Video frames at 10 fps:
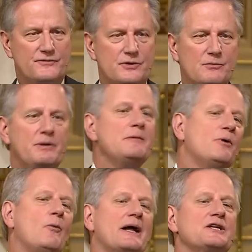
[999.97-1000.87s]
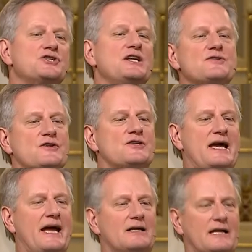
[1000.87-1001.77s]
for you? People wanted Jesus to
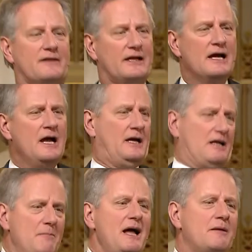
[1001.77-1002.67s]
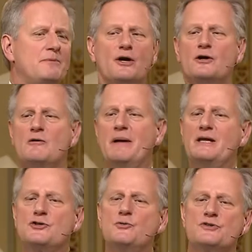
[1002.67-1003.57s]
act like that. Come on, miracle man,
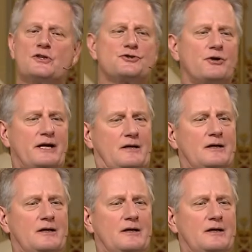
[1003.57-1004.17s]
do us a trick.